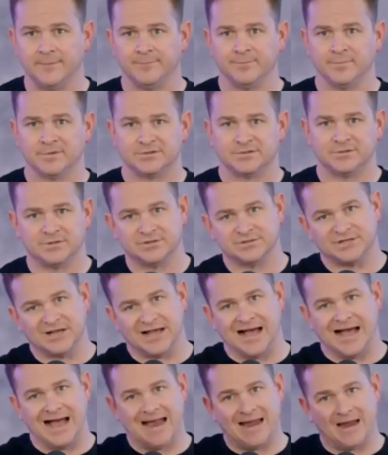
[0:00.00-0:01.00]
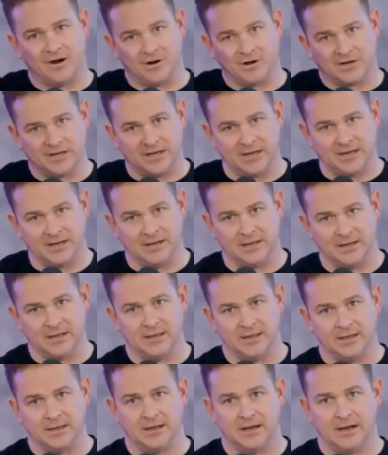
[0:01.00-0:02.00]
So there's a hierarchy
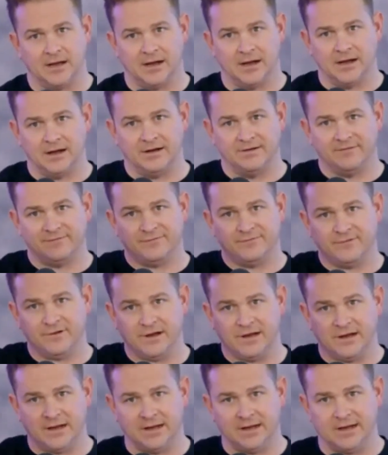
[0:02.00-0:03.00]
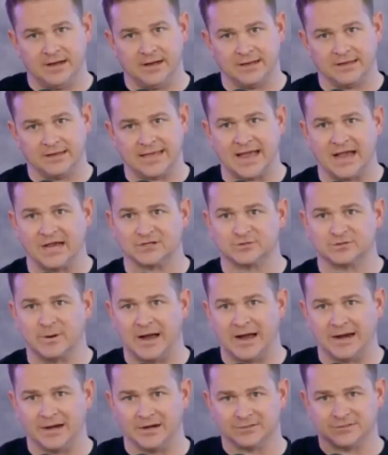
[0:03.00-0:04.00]
of cash
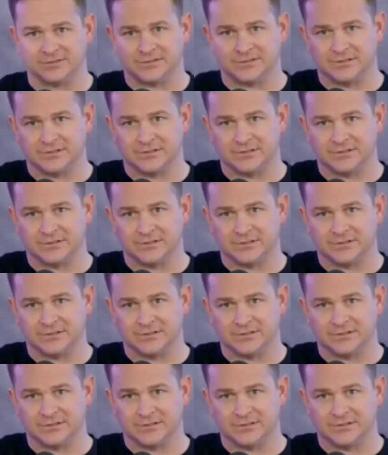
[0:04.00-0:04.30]
buyers.